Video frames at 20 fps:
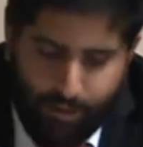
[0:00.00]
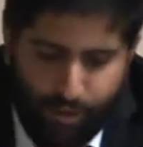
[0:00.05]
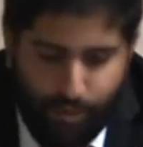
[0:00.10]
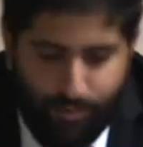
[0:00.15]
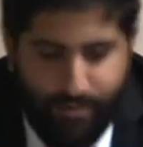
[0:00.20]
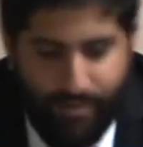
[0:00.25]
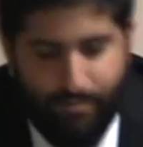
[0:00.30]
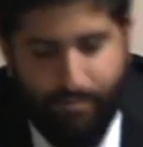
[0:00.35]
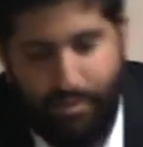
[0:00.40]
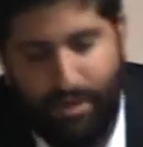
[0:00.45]
but you'll
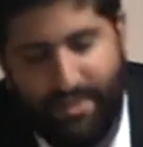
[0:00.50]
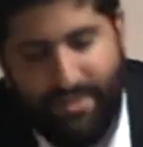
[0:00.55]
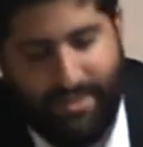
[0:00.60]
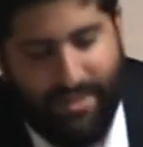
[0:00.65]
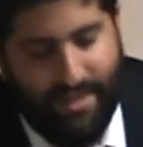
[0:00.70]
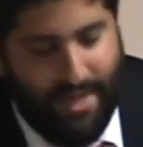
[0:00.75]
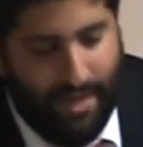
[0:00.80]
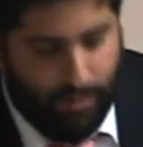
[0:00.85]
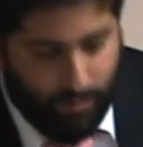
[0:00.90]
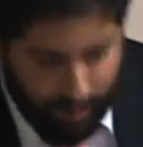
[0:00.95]
be impressed
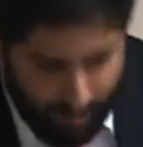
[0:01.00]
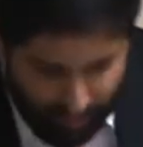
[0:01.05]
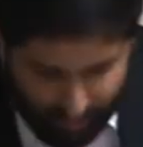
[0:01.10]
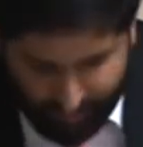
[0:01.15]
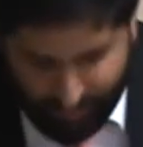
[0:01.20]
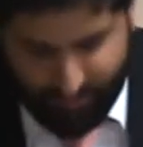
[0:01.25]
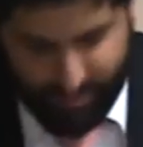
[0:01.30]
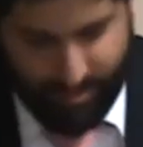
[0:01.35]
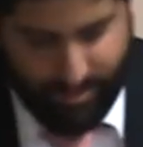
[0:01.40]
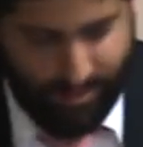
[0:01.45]
at how
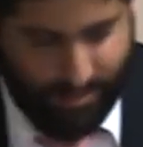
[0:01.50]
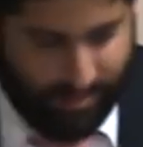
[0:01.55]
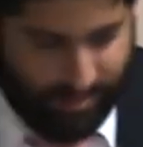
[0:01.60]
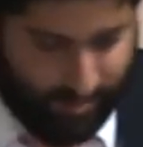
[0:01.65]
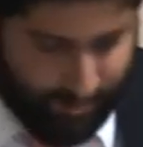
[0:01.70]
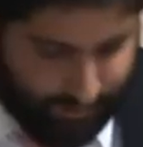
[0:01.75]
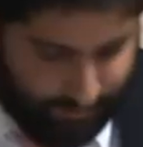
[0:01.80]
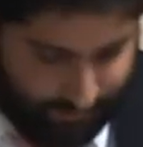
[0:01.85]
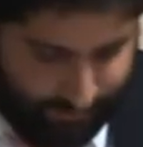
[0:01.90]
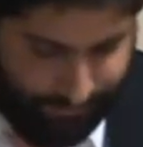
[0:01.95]
relevant this is
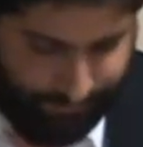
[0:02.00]
here.